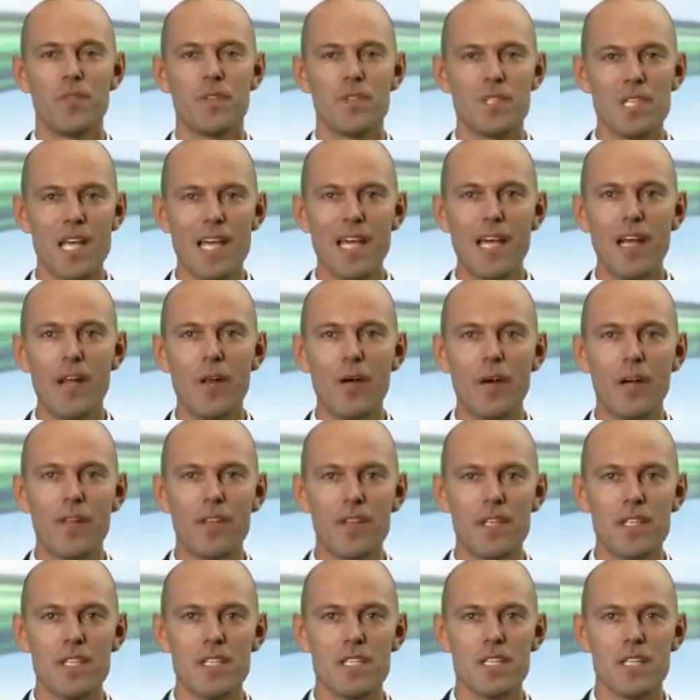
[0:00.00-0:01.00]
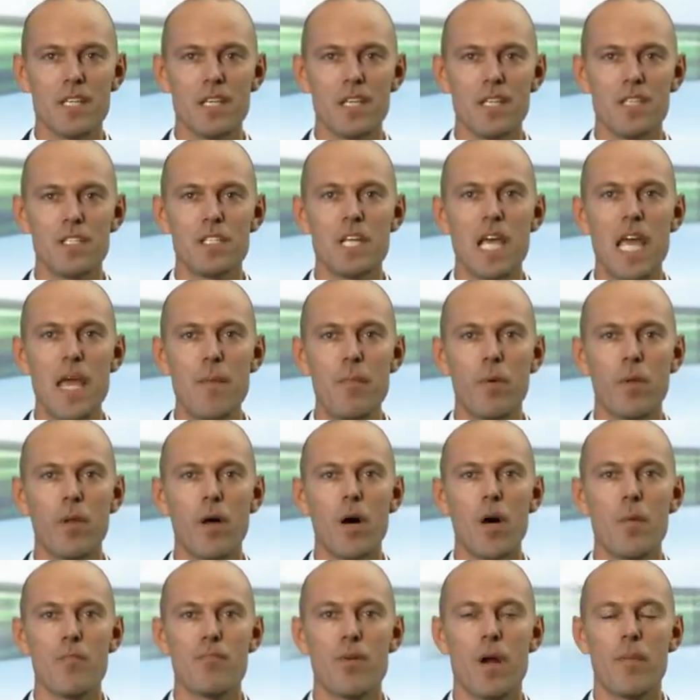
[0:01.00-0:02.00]
Take a look at this table
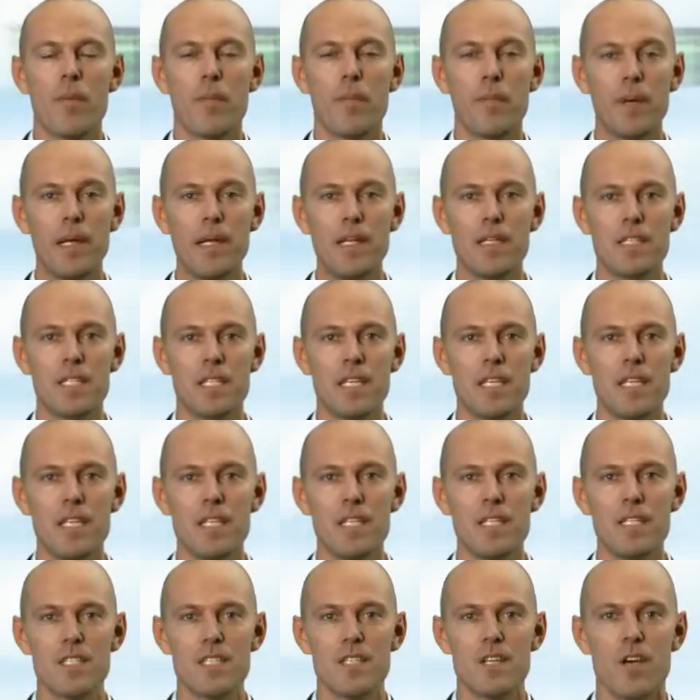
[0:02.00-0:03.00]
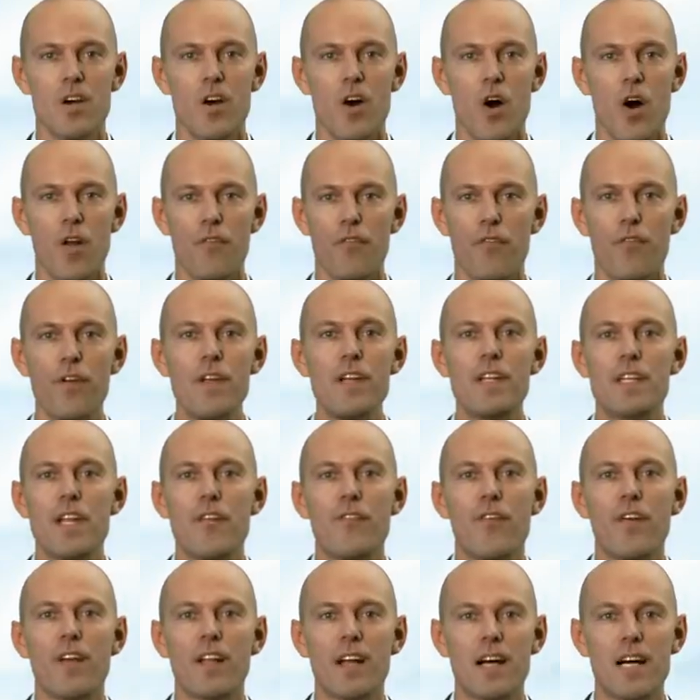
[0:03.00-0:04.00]
on probabilities on 3
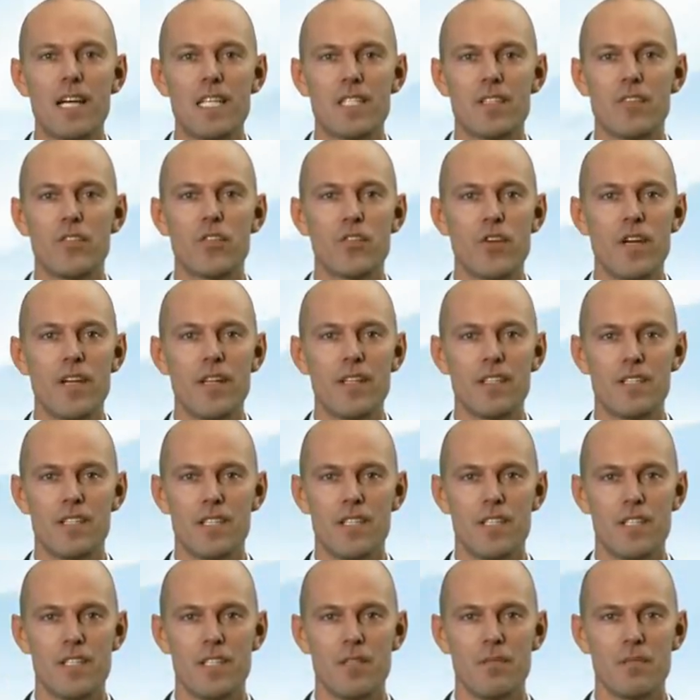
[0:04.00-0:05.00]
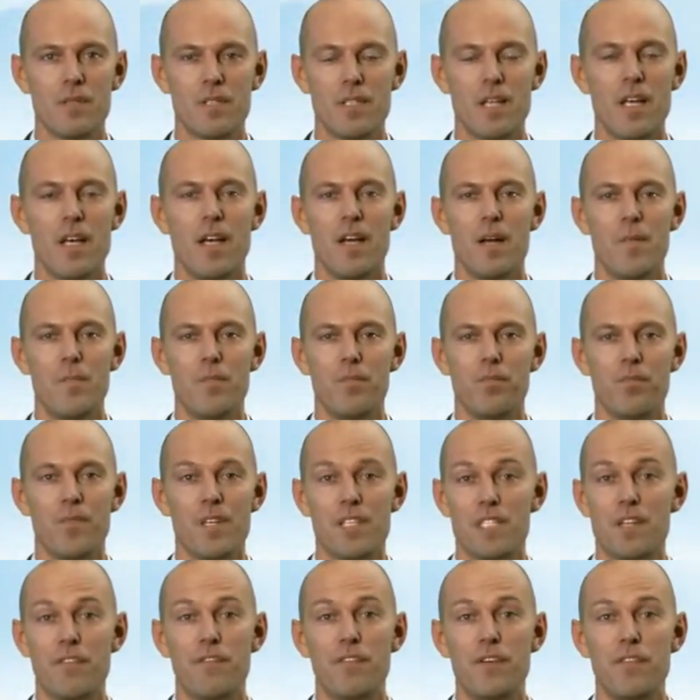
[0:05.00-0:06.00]
different kinds of trading systems.
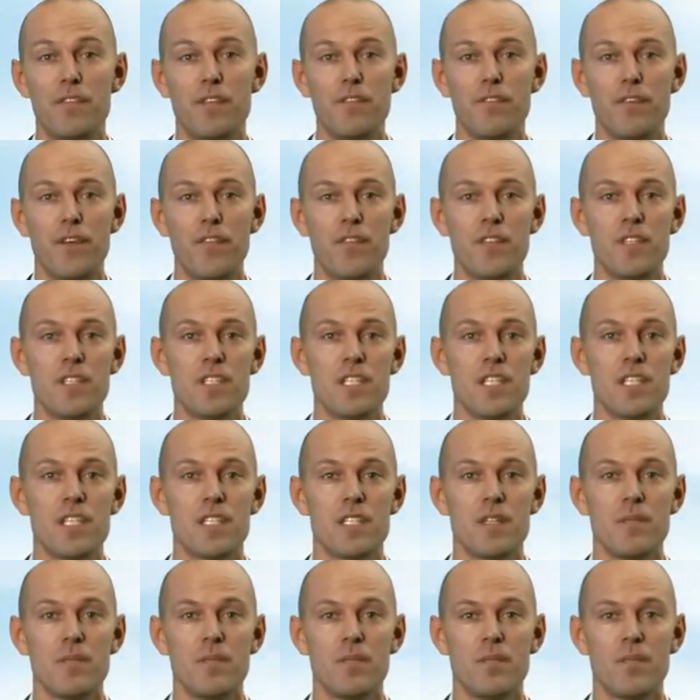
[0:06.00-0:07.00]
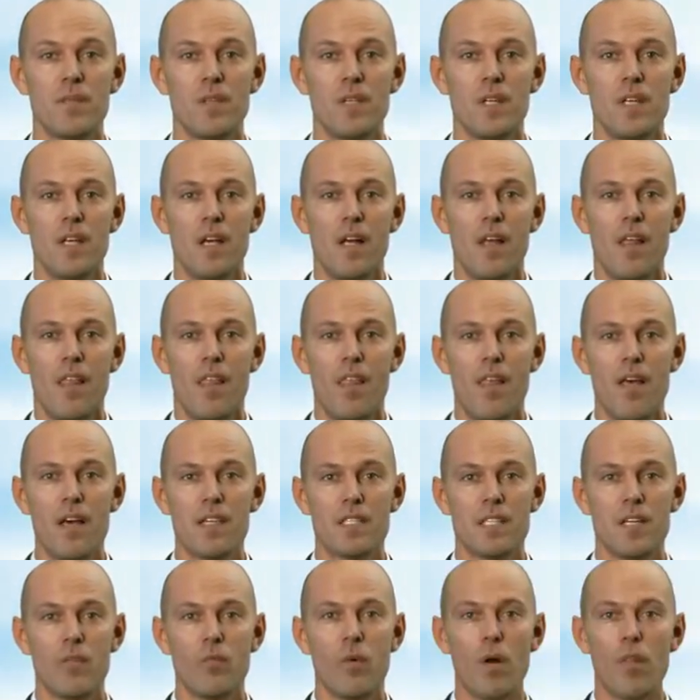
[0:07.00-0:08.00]
There's a 50-50 system,
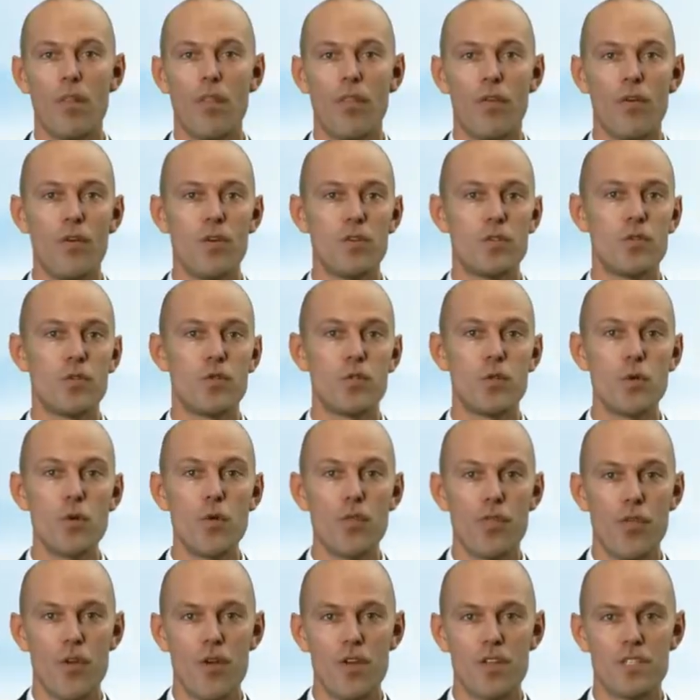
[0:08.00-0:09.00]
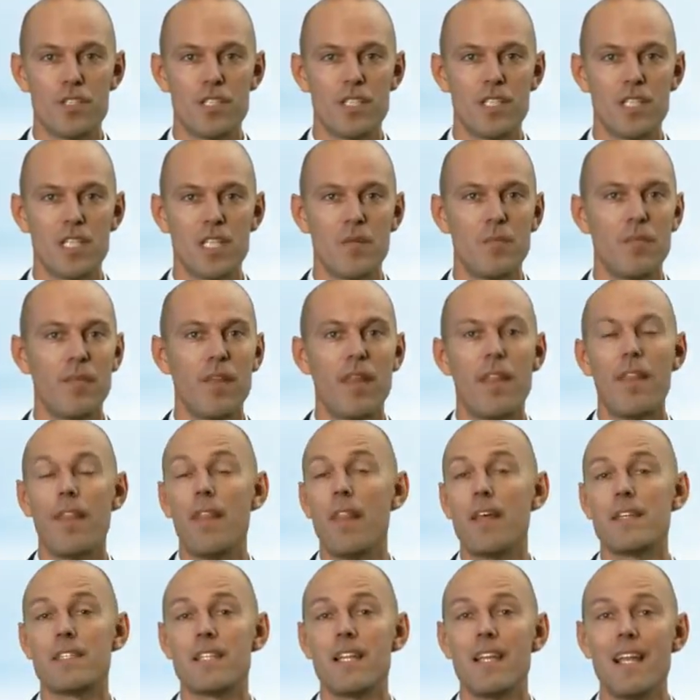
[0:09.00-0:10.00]
there's a 1/3 to 2/3 system, and then
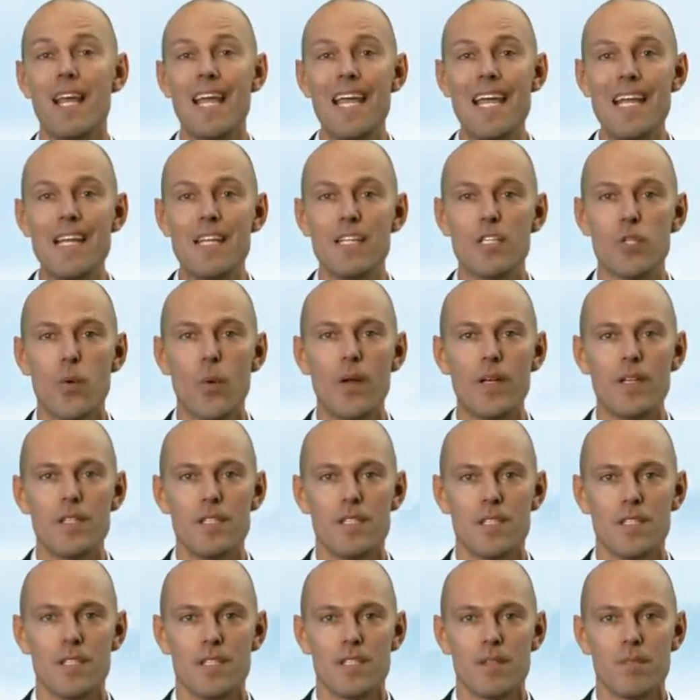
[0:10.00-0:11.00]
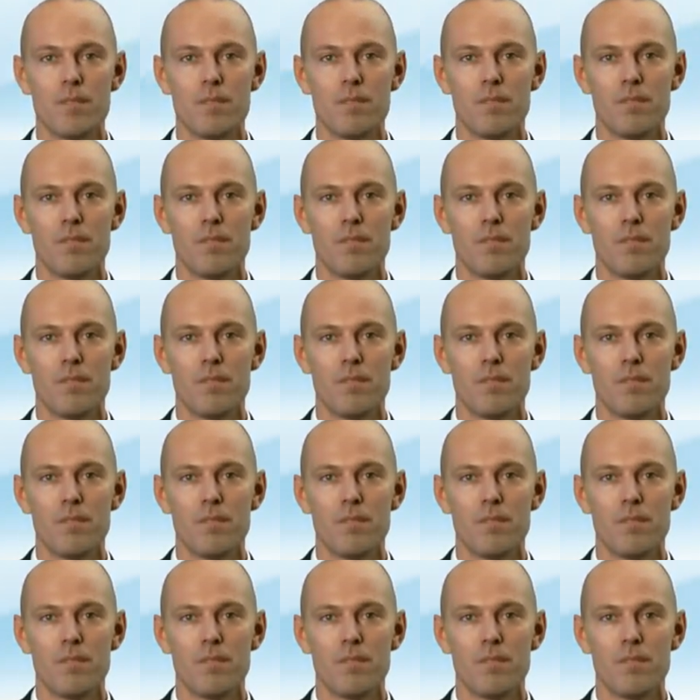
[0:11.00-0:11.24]
there's an 80-20 system.